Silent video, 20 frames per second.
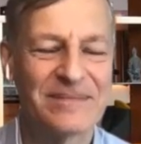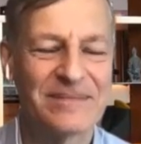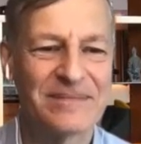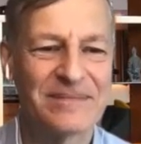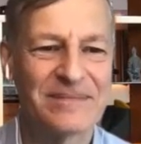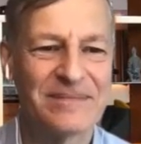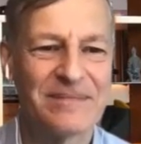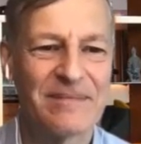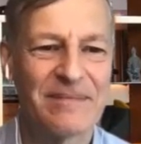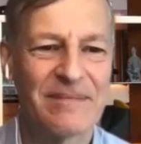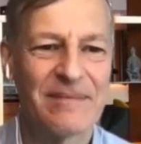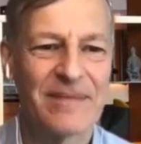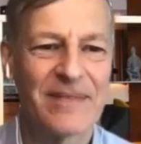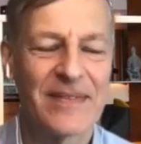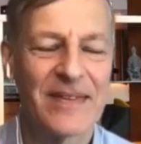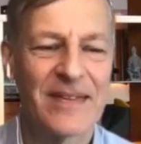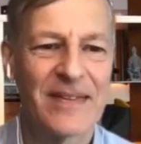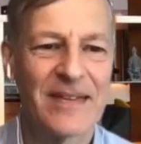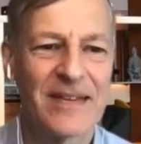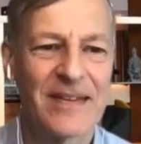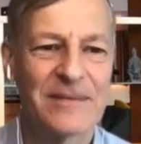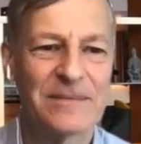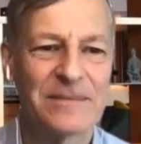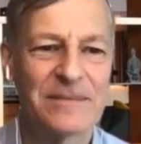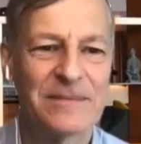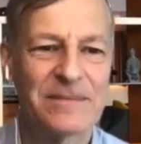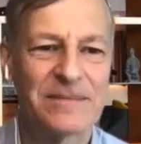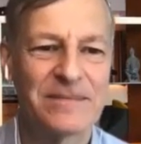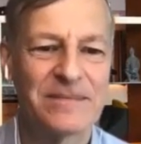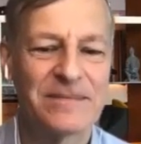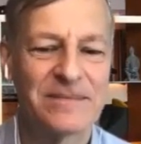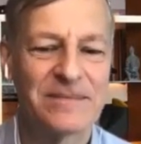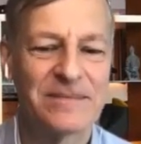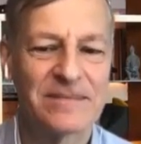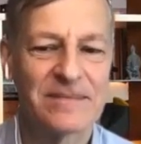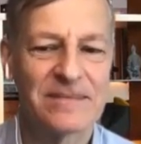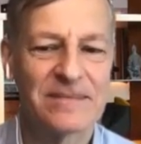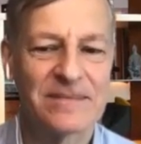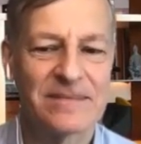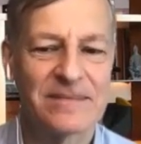
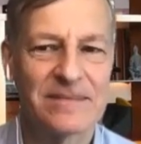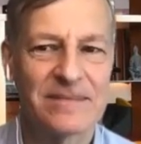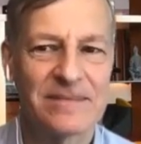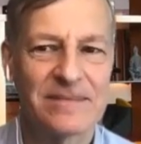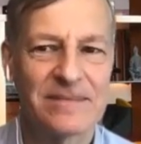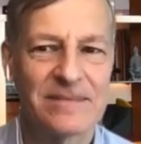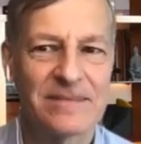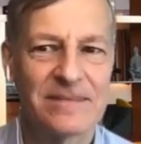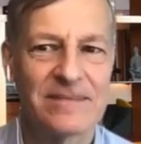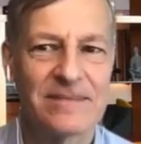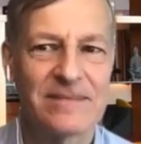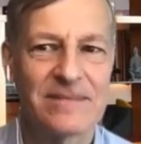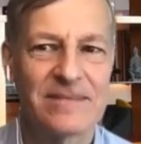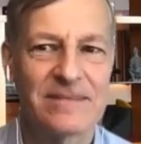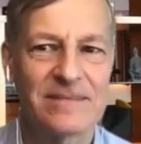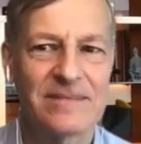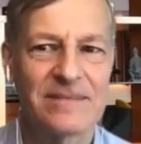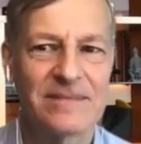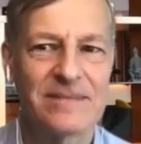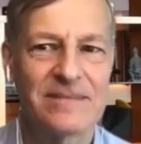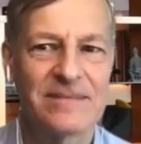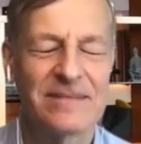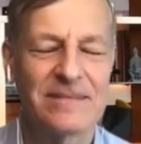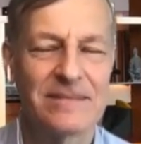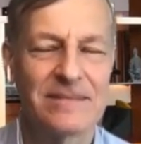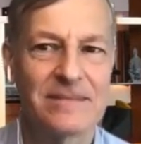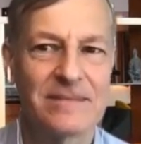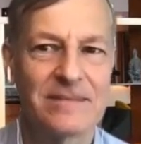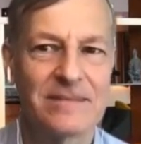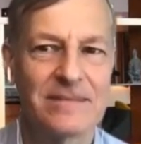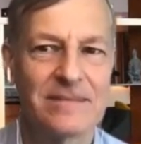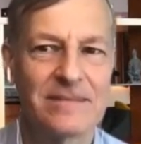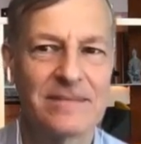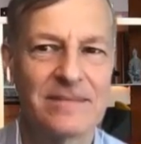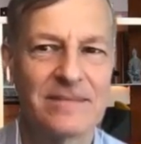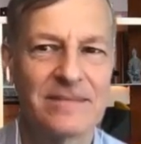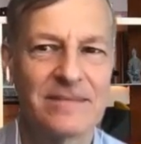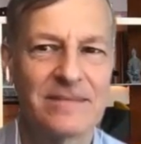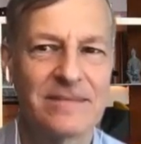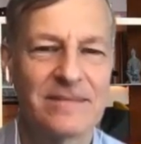
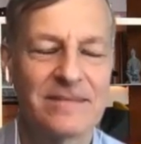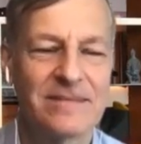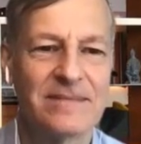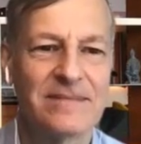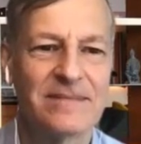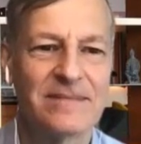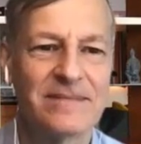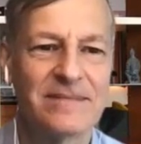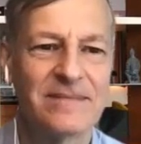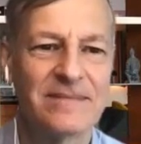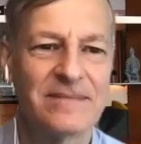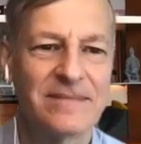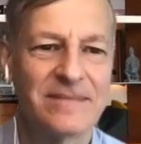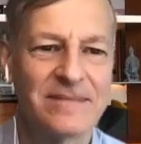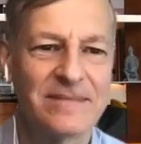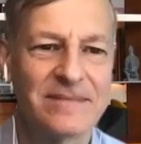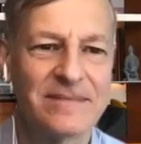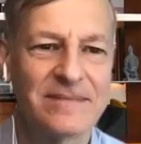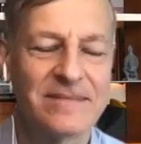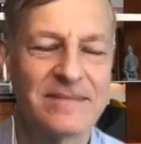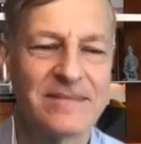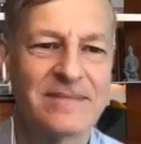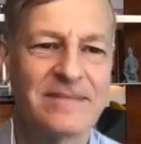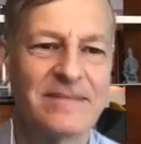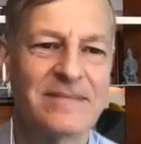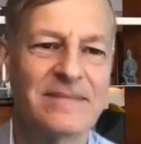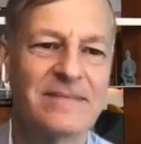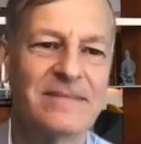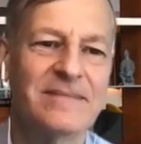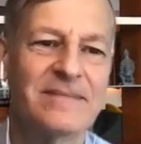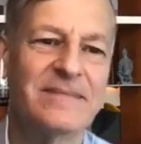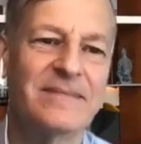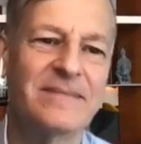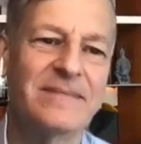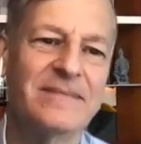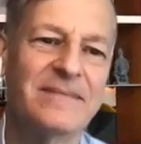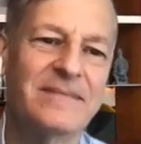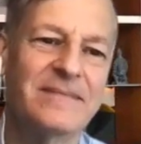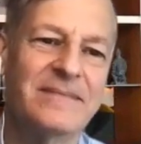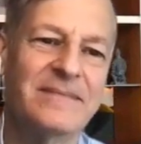
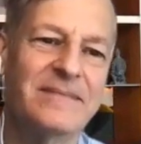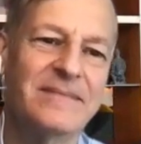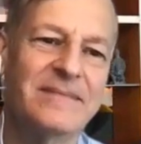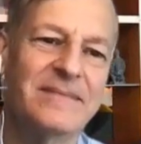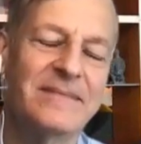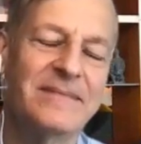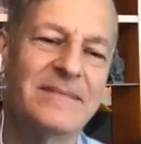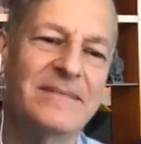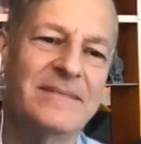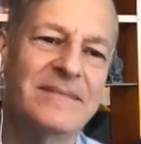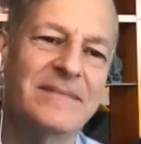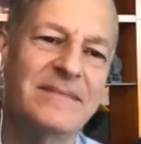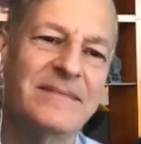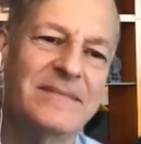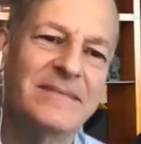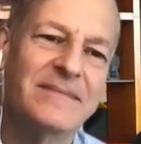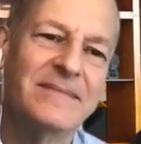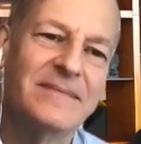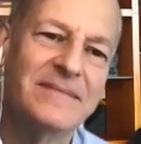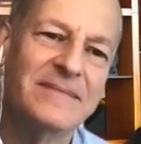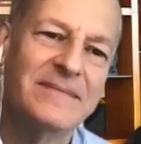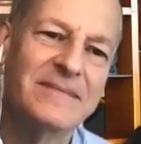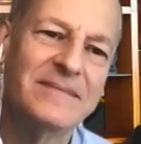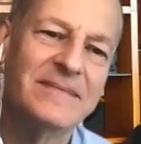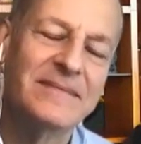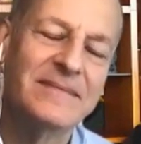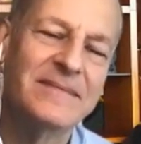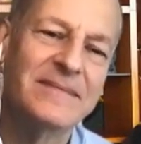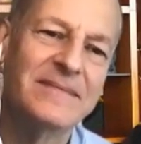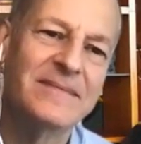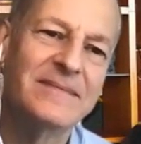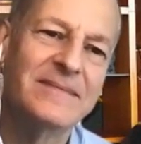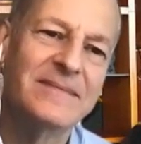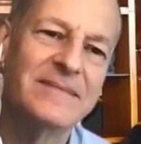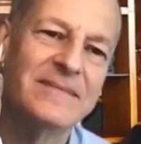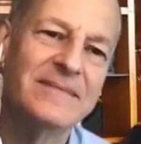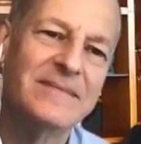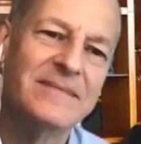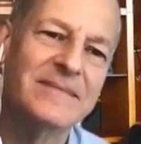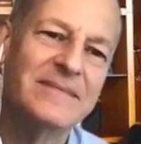(silent)